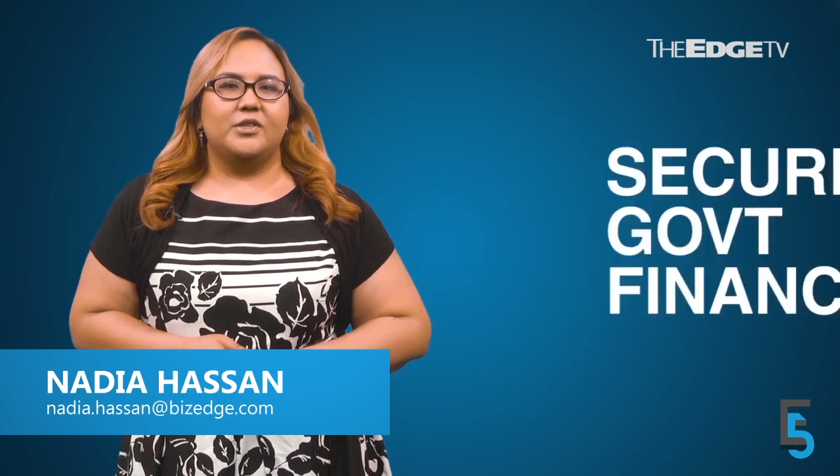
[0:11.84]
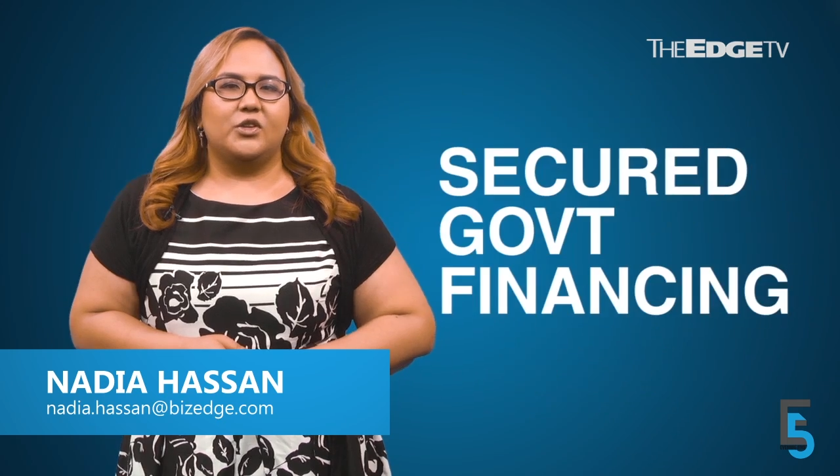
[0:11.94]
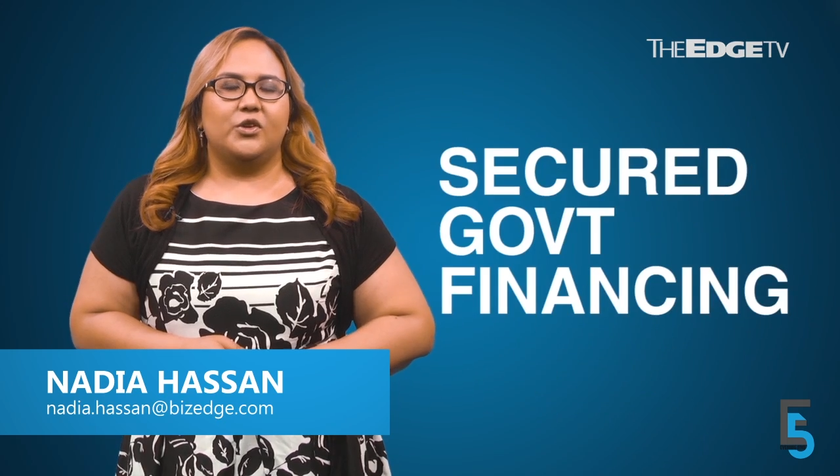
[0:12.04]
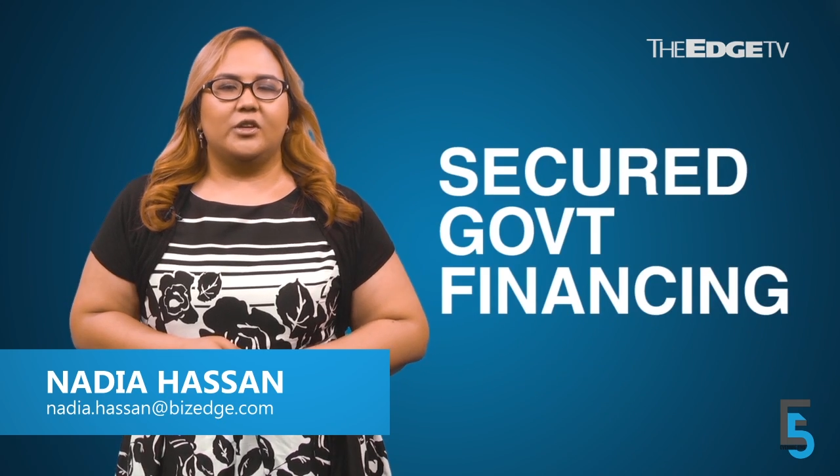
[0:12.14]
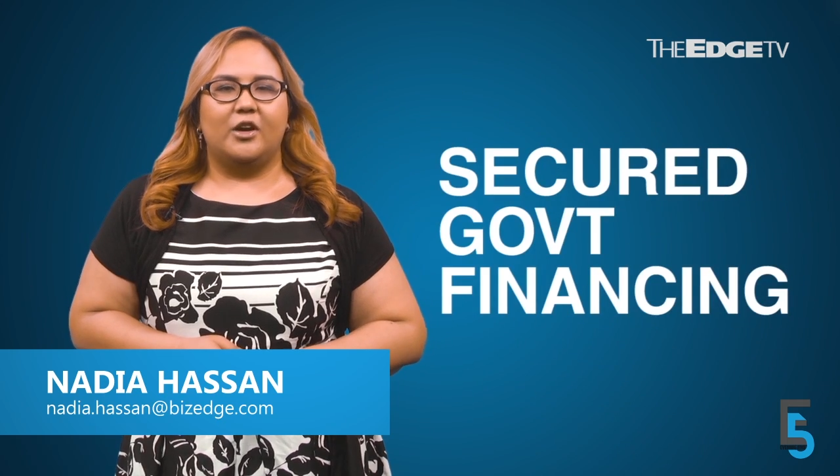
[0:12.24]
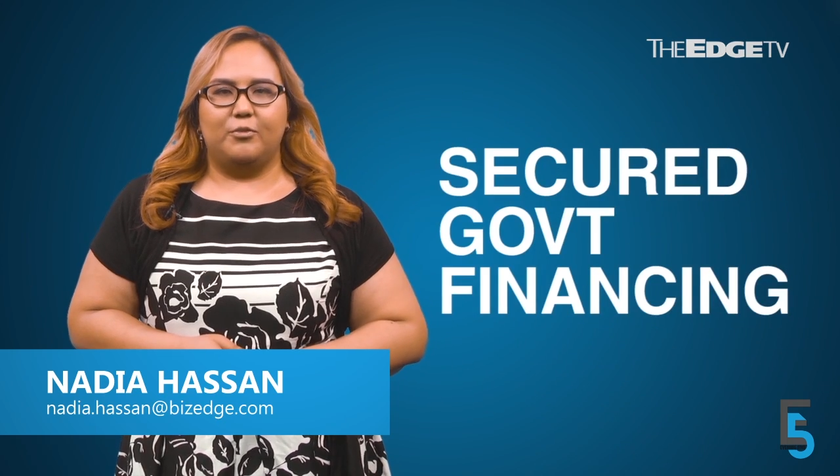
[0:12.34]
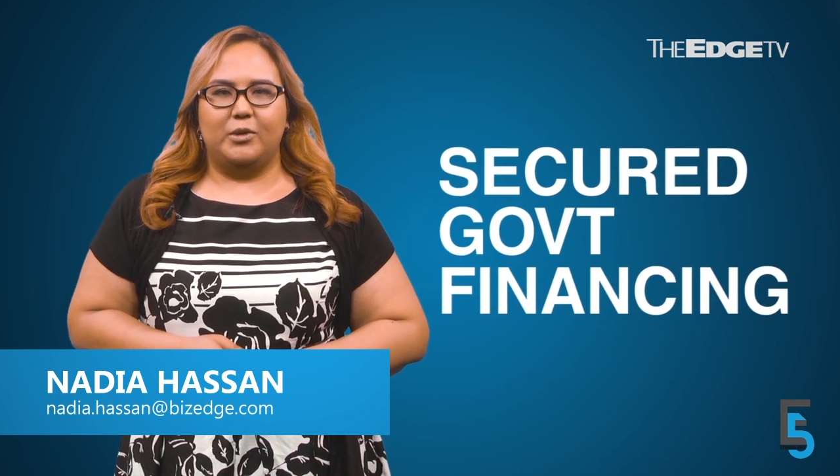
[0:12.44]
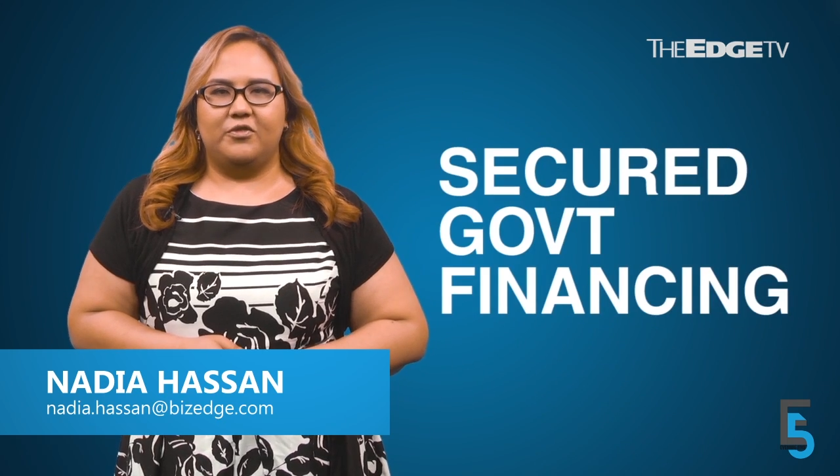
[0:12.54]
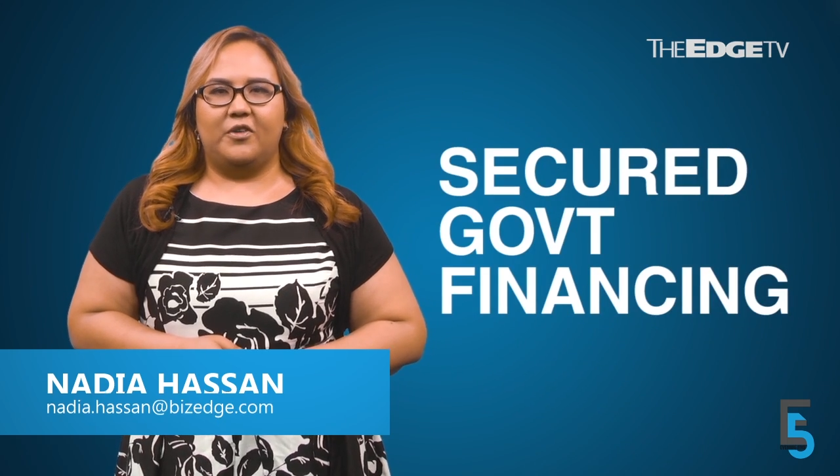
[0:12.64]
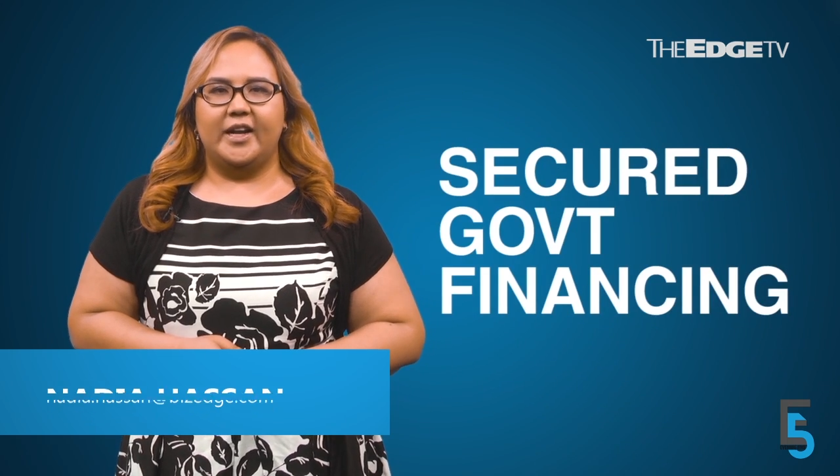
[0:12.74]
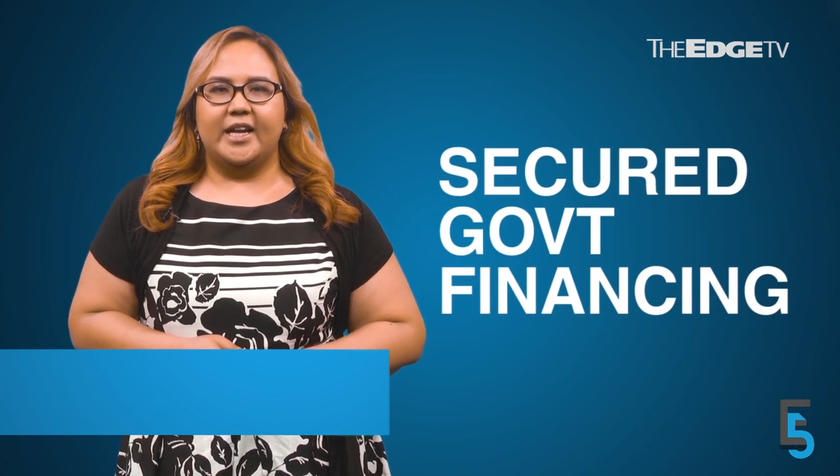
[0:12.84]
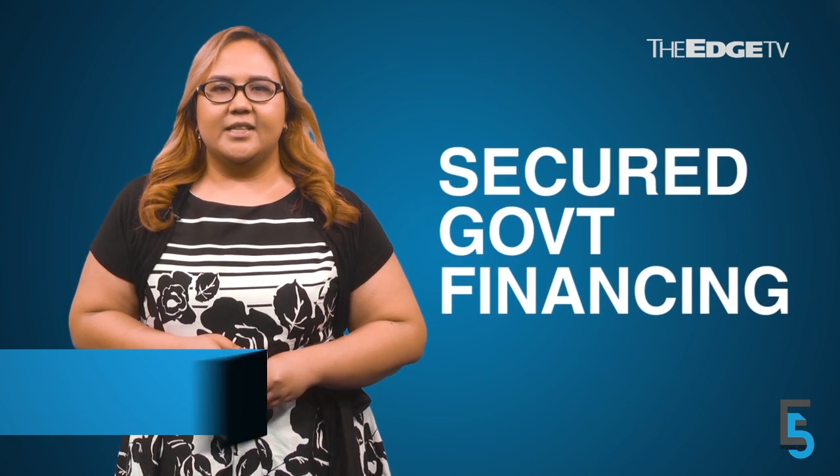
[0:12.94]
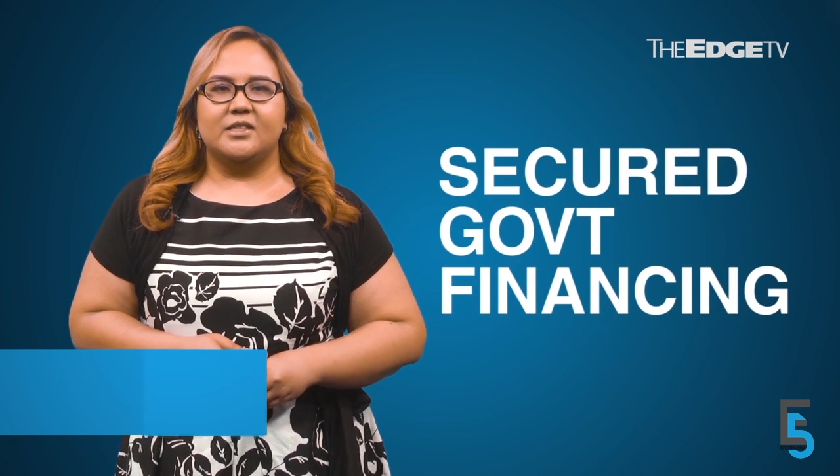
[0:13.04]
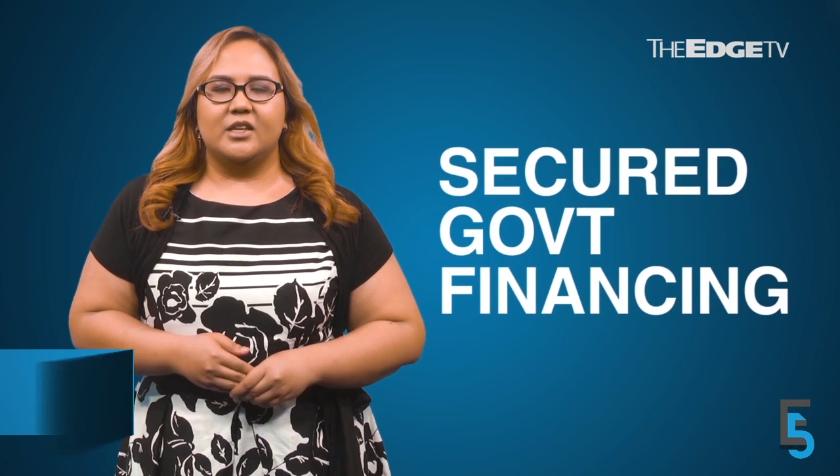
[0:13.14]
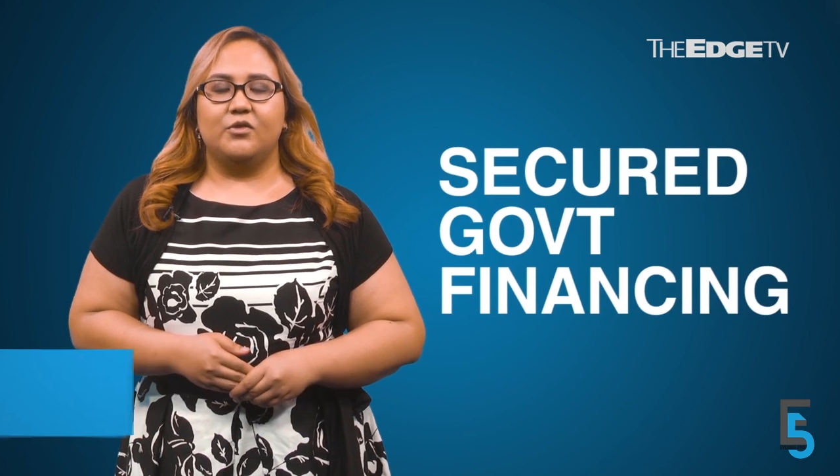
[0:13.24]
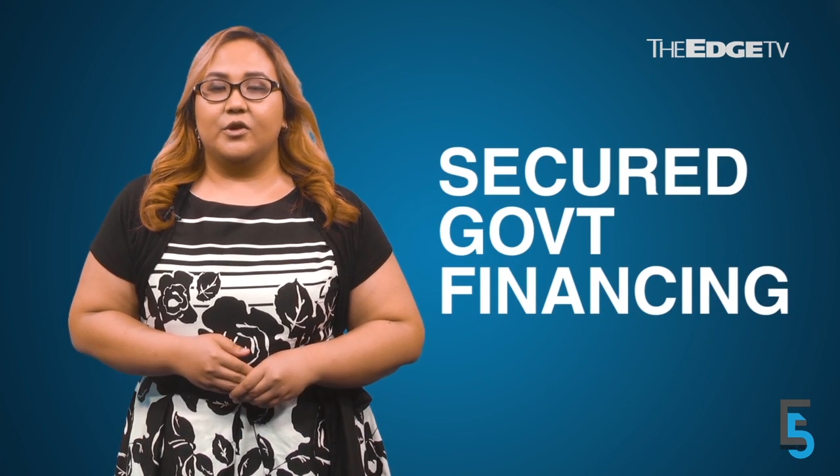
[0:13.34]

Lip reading: secured government financing